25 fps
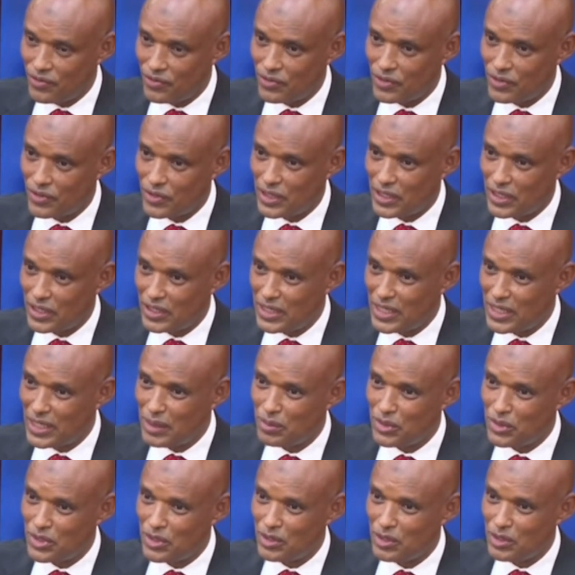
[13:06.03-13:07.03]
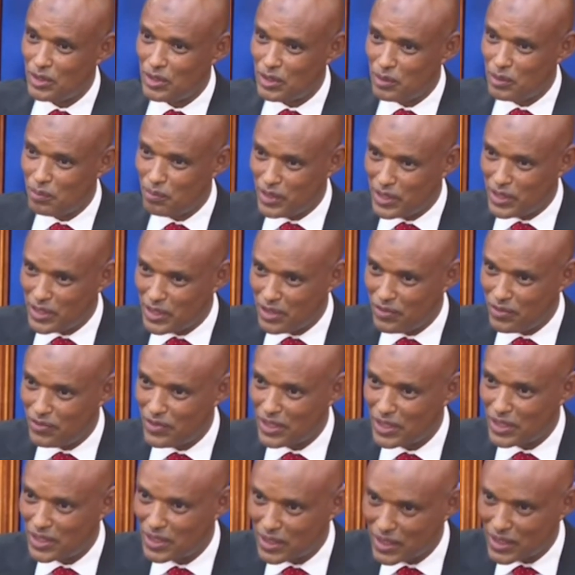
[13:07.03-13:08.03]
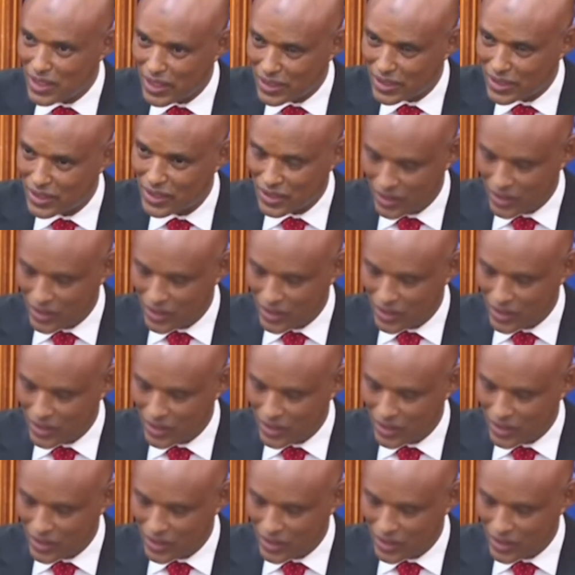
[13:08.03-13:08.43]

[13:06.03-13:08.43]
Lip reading: the teams specific tasks.